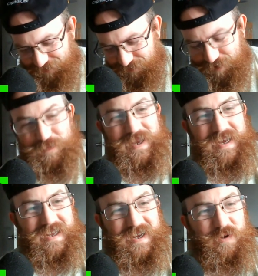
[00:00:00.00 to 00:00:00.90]
for
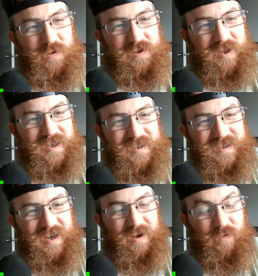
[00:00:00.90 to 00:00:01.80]
being here with
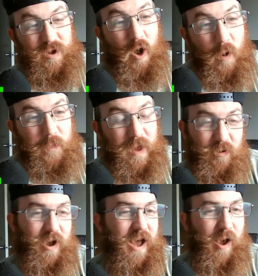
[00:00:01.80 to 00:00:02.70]
us. We hope that
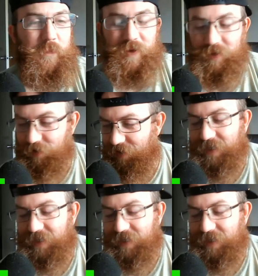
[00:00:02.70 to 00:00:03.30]
we're helping you.